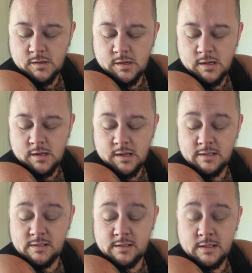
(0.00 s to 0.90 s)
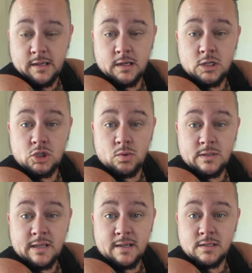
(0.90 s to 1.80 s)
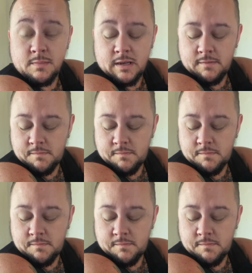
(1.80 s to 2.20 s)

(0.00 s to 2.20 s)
And it's thick, so it takes a minute.